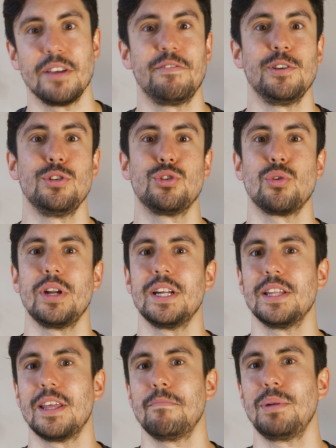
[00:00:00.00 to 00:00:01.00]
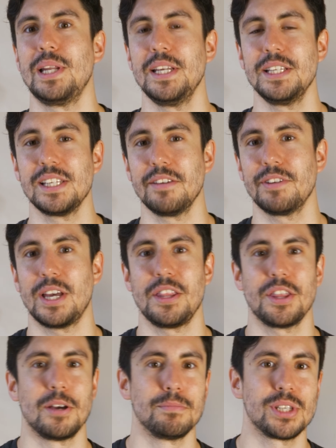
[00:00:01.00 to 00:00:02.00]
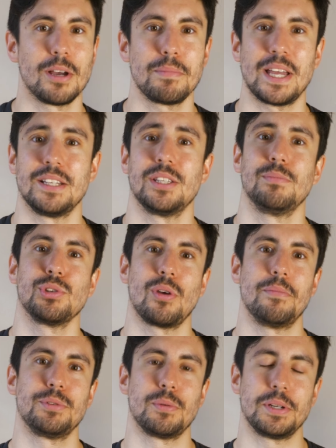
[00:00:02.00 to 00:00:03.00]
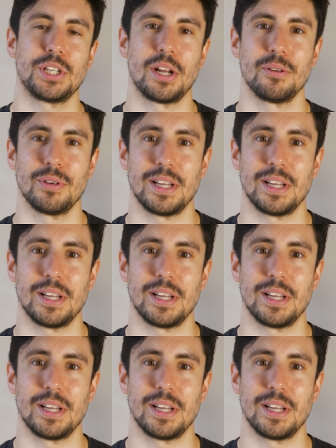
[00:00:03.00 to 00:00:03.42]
If you enjoyed it, then please give it a thumbs up and subscribe to my channel,